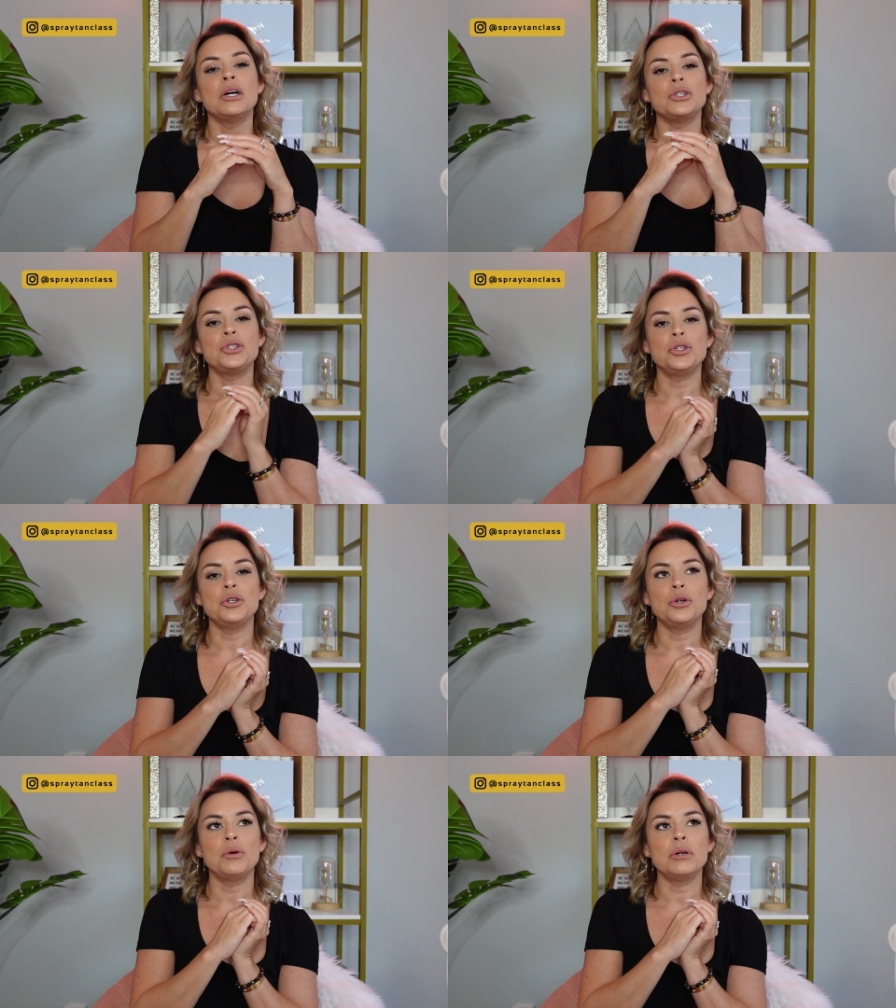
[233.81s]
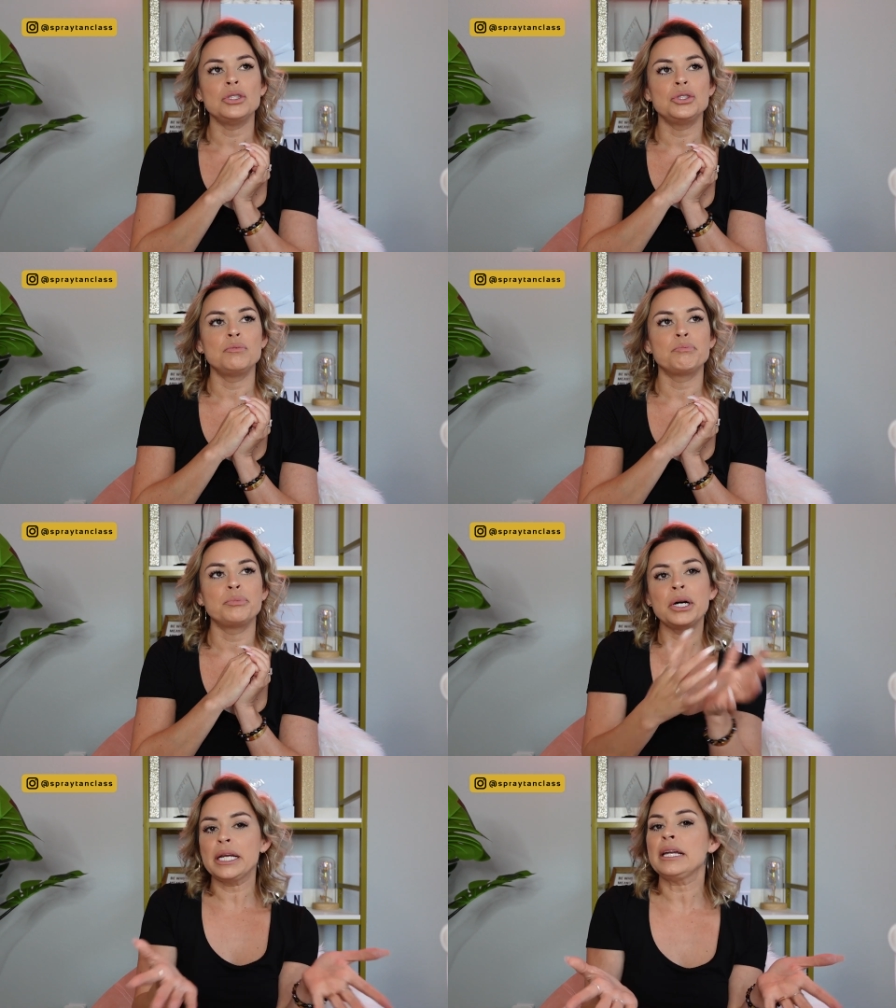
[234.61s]
to
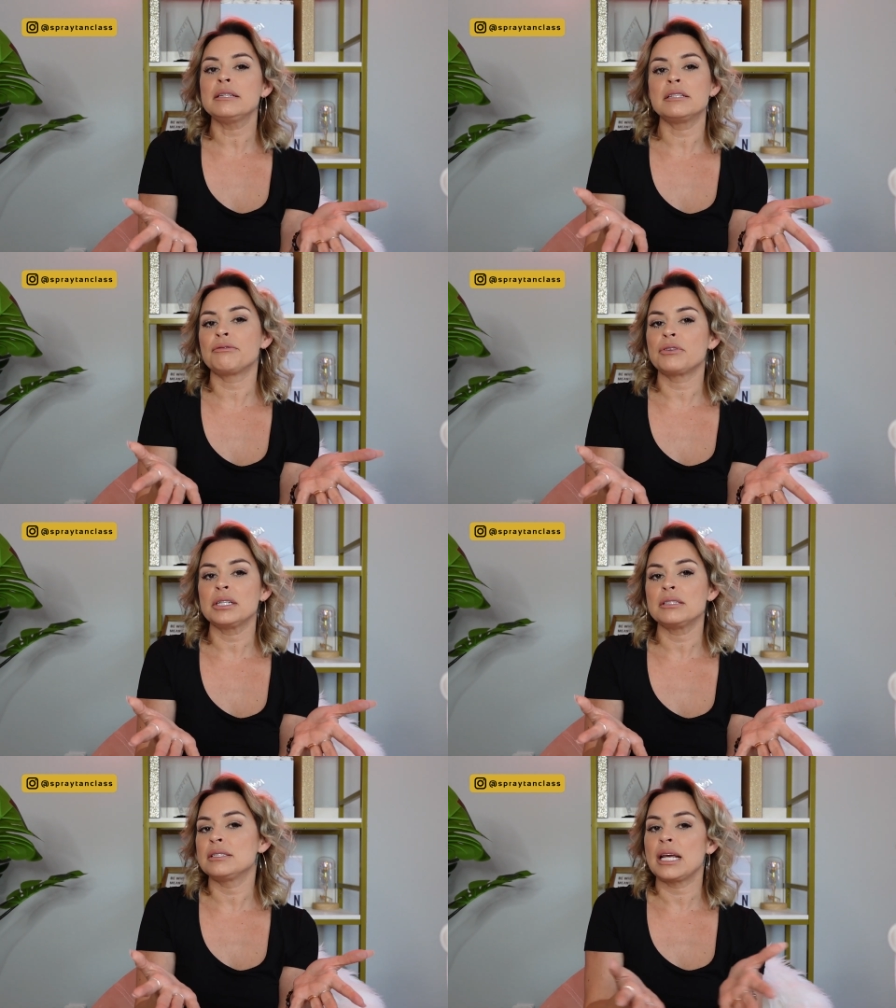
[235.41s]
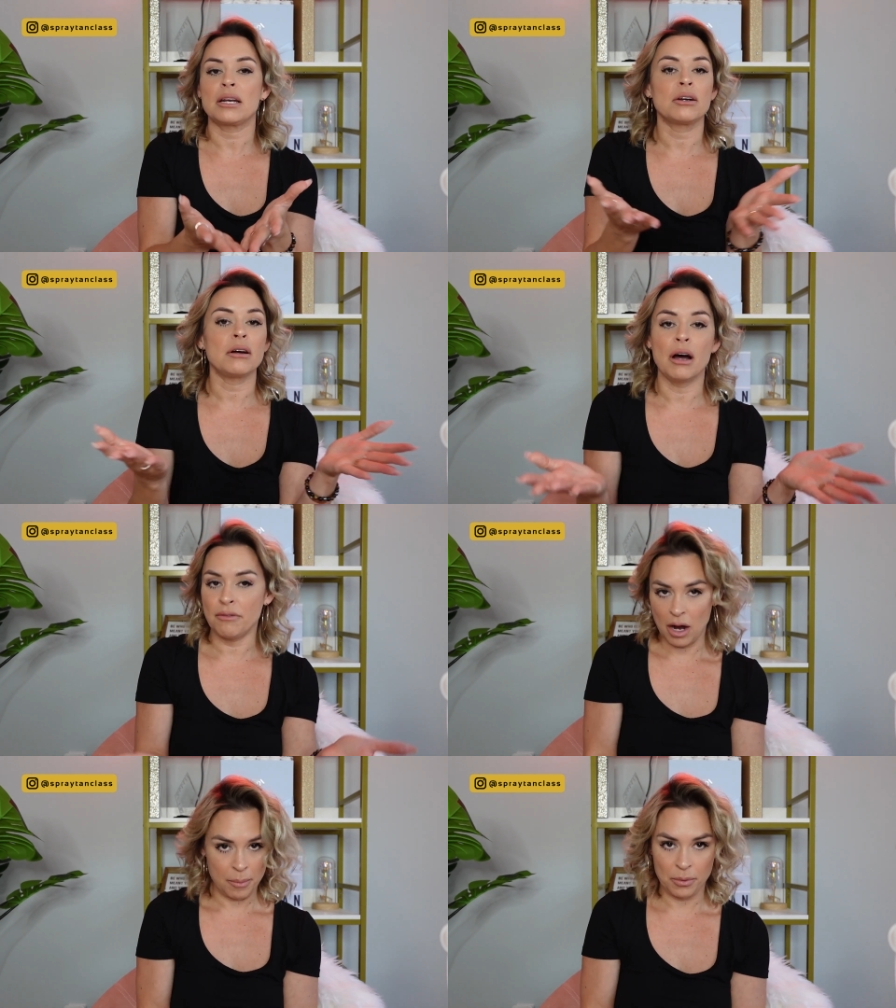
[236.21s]
put in different standard of
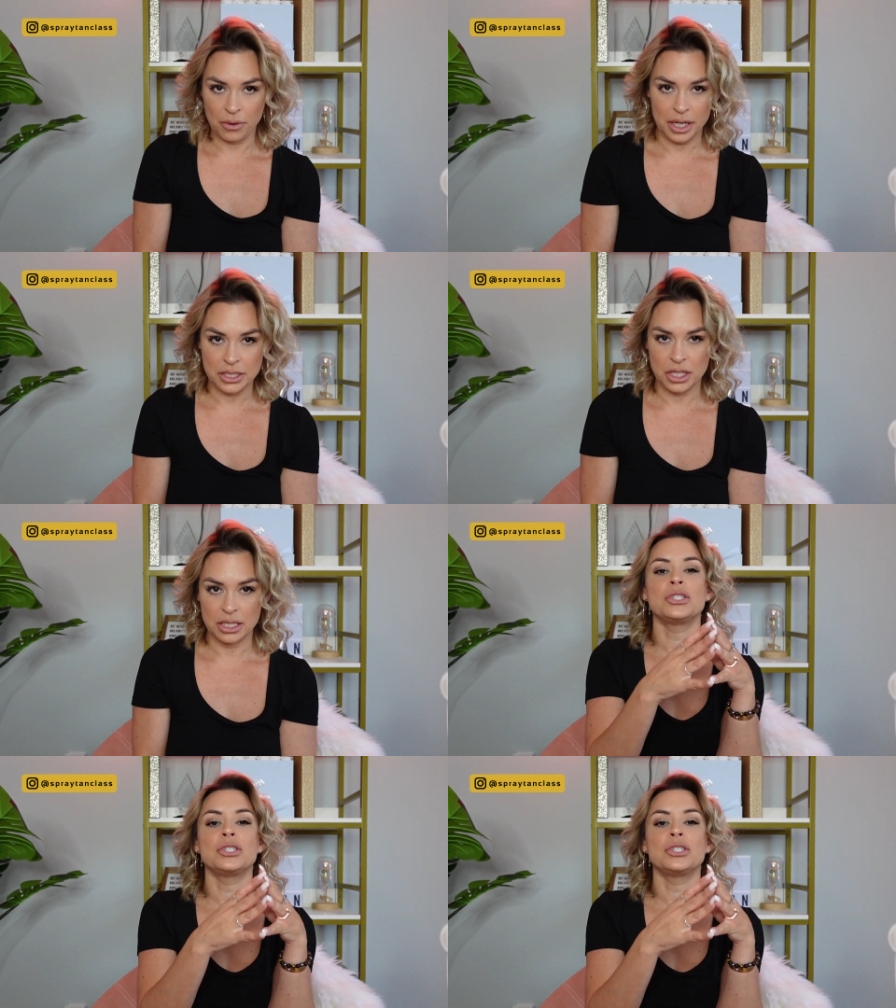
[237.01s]
operation.